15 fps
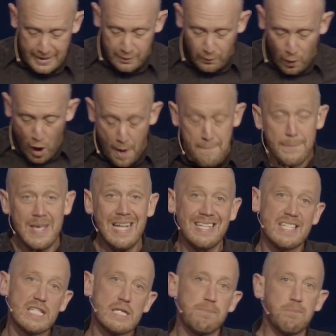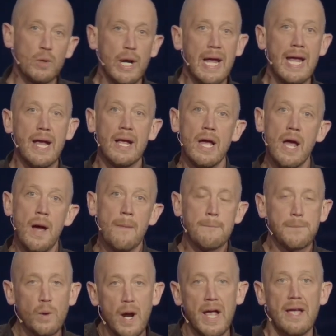Gras meets spring
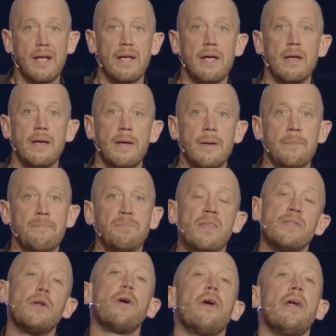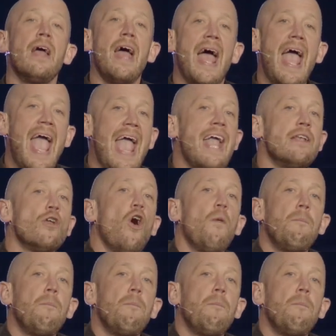break. There ain't no